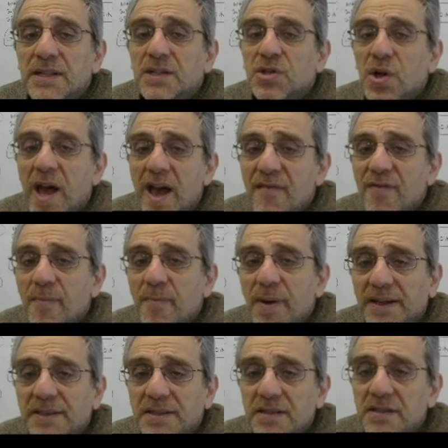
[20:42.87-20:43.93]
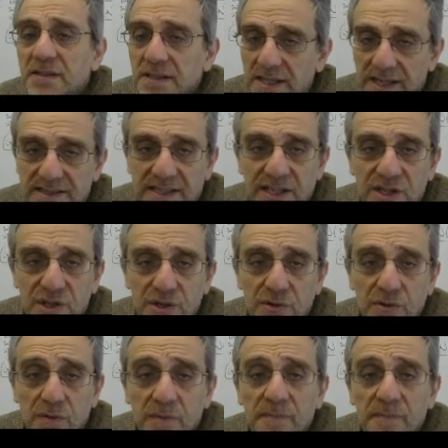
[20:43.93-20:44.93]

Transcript: to have a button? Yes, I do.